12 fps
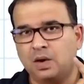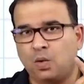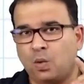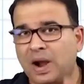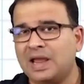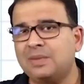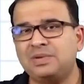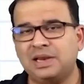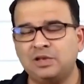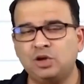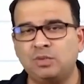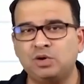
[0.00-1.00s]
Why I'm
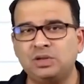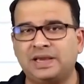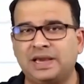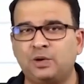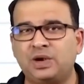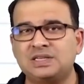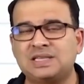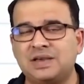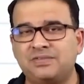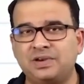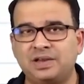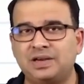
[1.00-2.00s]
telling you about the carotid
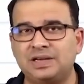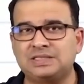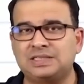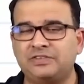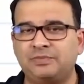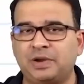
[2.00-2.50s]
siphon here itself?